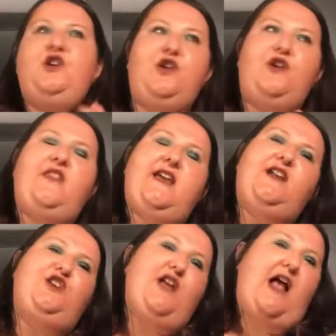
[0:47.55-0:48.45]
Do you think
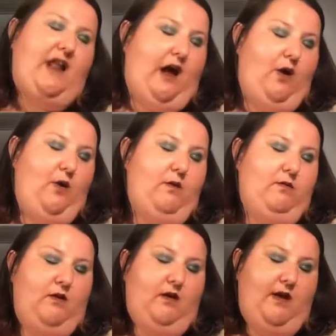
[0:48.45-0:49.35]
jello
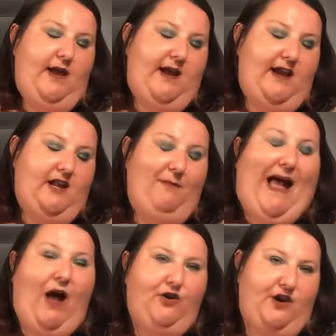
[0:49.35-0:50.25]
in its
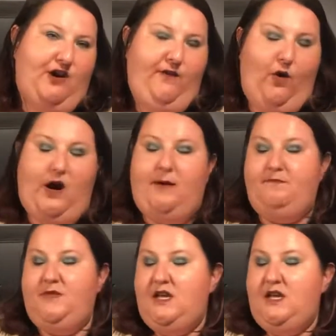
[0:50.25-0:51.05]
powder form